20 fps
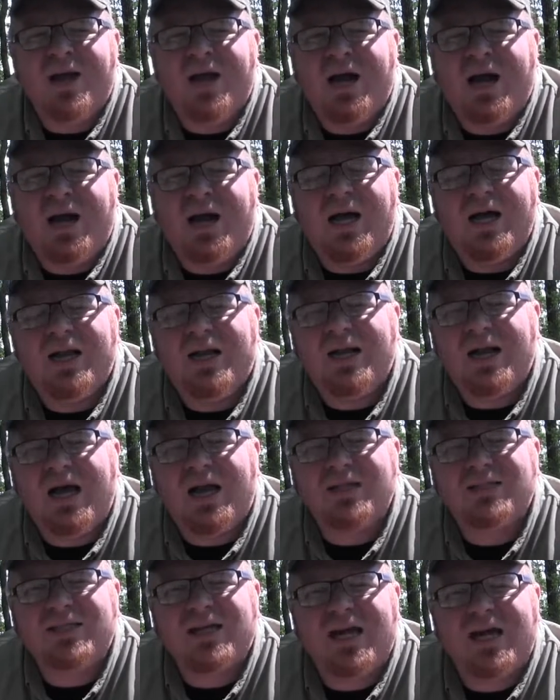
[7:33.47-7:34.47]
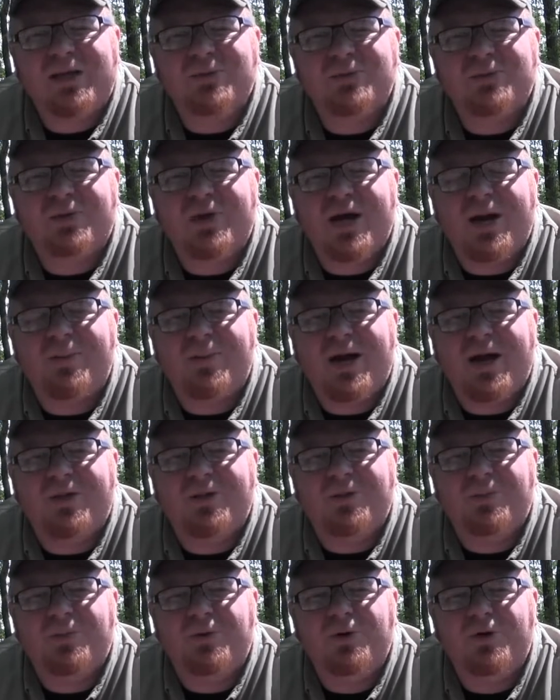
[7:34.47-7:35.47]
And a lot of times when I'm
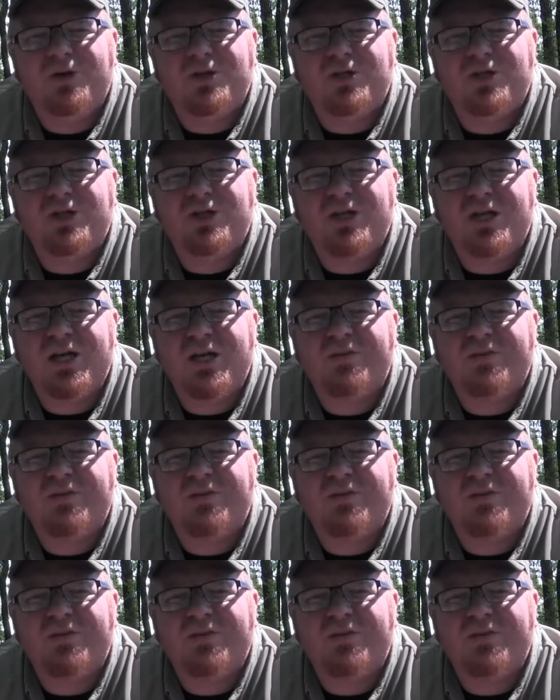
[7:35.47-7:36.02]
out in the bush,